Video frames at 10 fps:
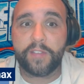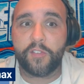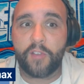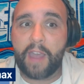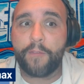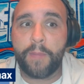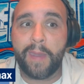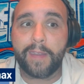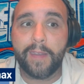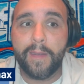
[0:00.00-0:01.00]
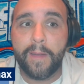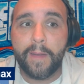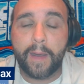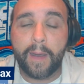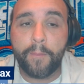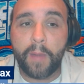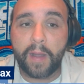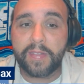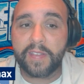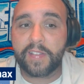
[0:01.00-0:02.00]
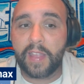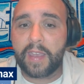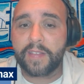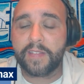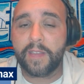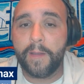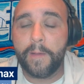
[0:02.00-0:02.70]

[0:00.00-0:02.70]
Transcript: draft pick among this list.